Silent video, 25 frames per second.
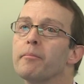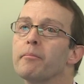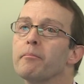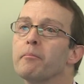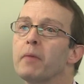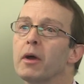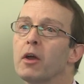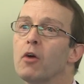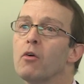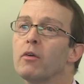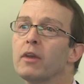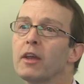
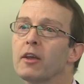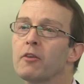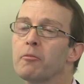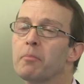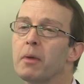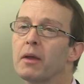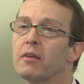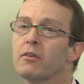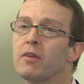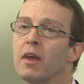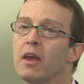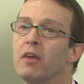My own
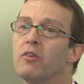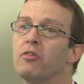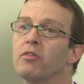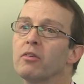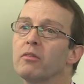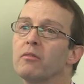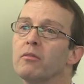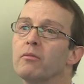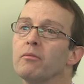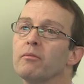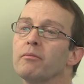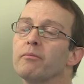
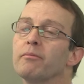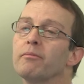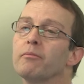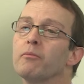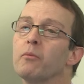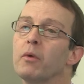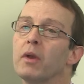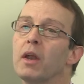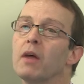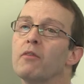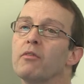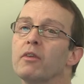expectation,
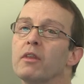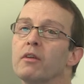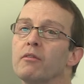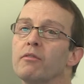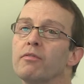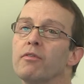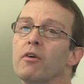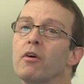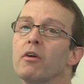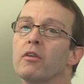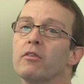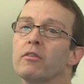when everything
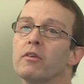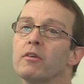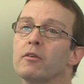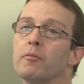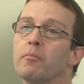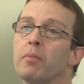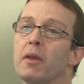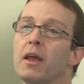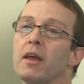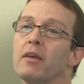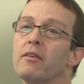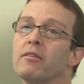falls into
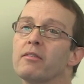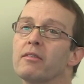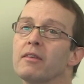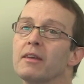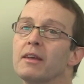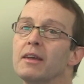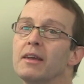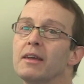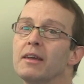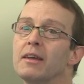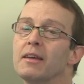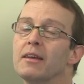place,
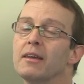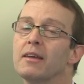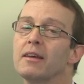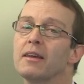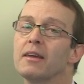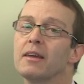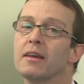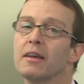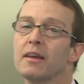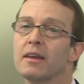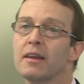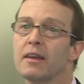
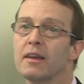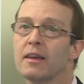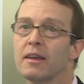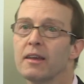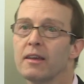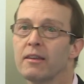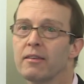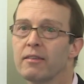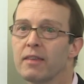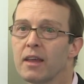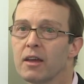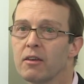
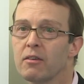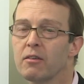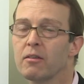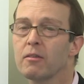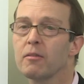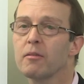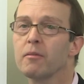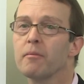is that